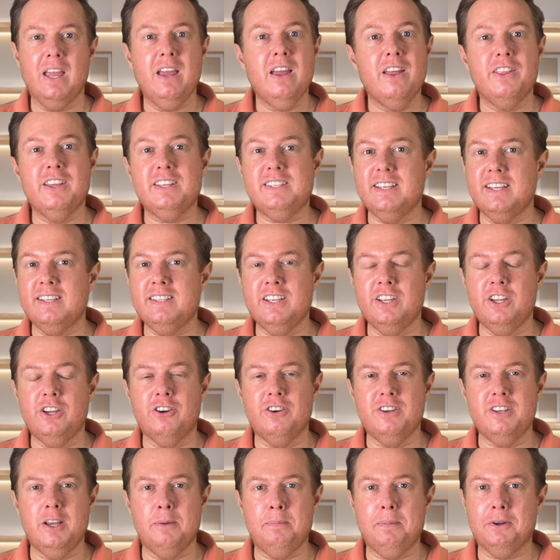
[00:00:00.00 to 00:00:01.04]
This isn't your
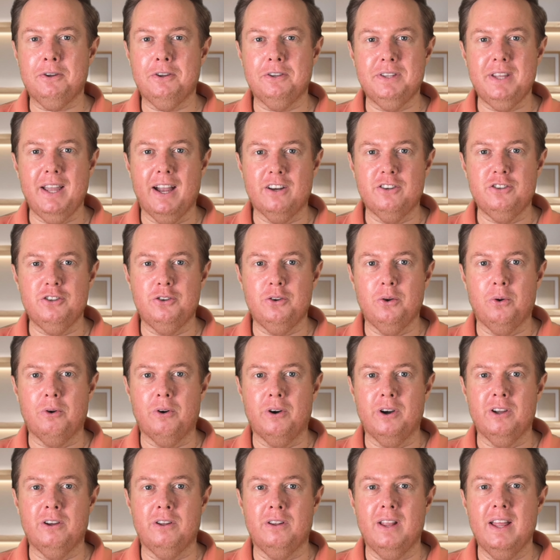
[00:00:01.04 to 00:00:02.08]
typical tech
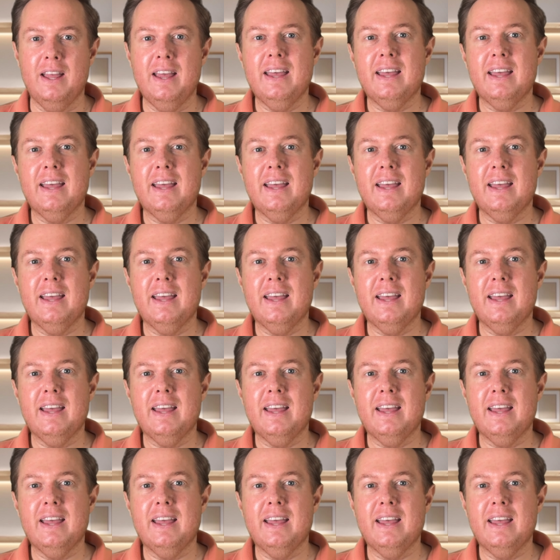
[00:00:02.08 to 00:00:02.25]
tutorial.